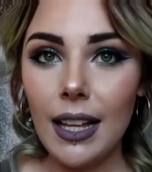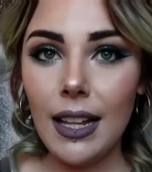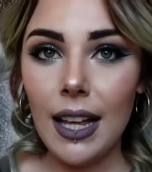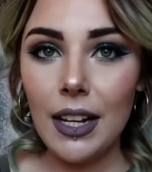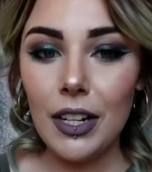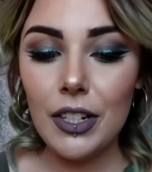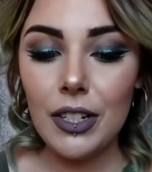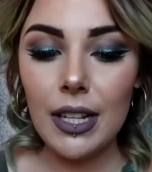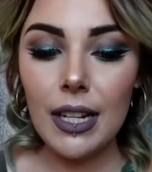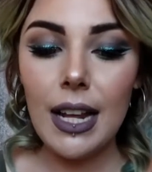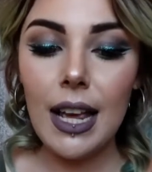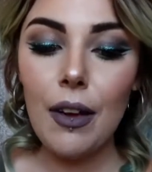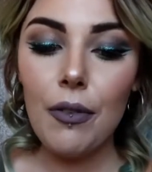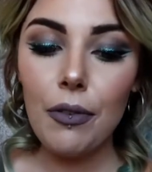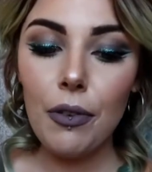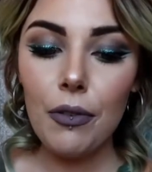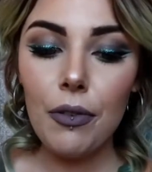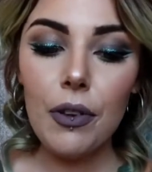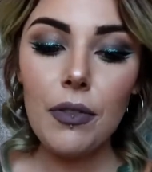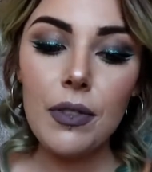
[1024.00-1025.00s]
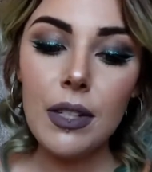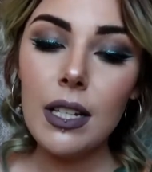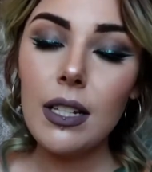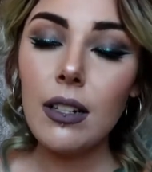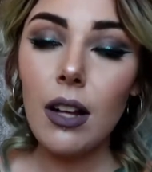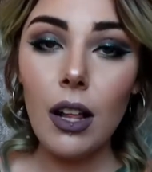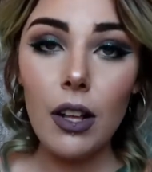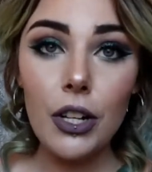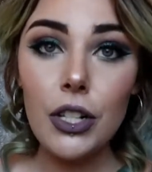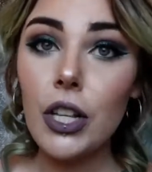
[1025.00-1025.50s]
highlighters in it, and for
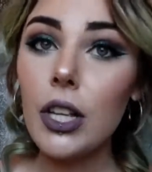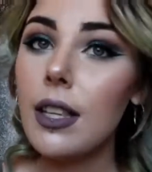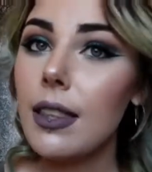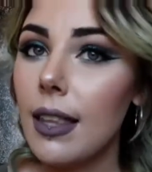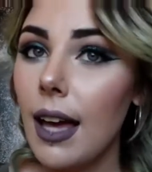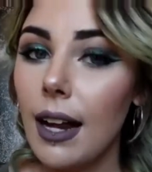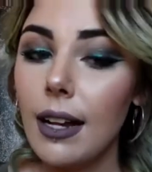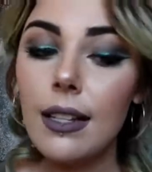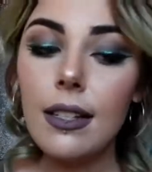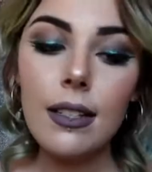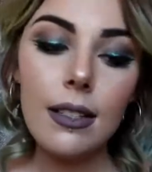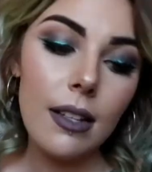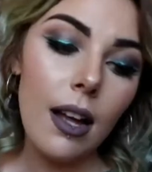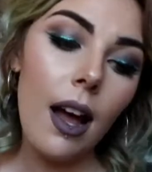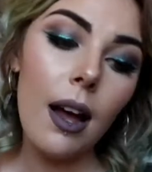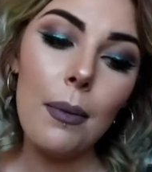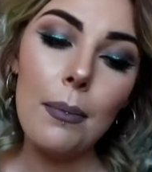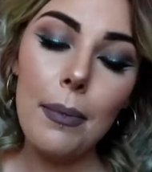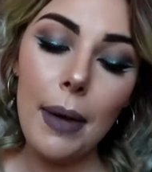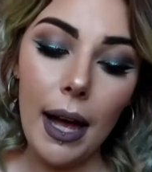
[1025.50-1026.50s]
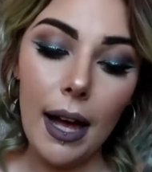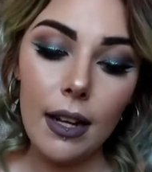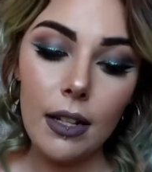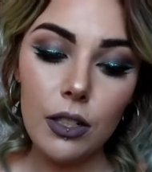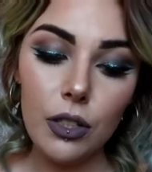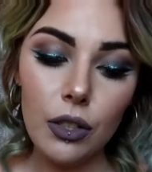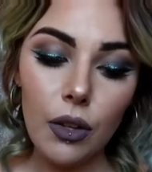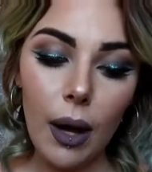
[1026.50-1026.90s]
$15, that is not bad.